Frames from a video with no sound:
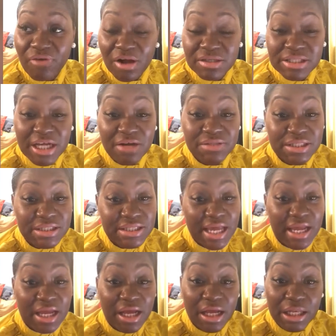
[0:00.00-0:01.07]
of ourselves and
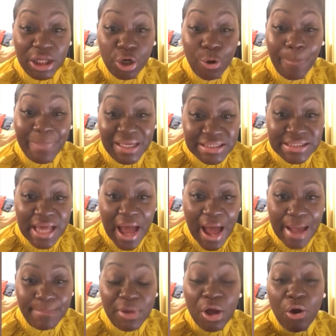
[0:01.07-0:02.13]
taking a little me
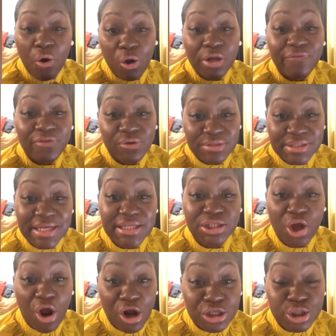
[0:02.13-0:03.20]
time. All of those
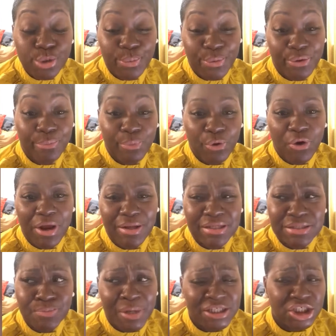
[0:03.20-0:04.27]
things are super
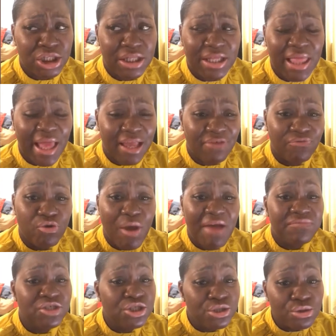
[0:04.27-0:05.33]
important, especially like if you
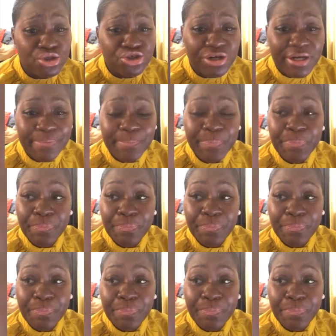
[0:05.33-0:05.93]
have children.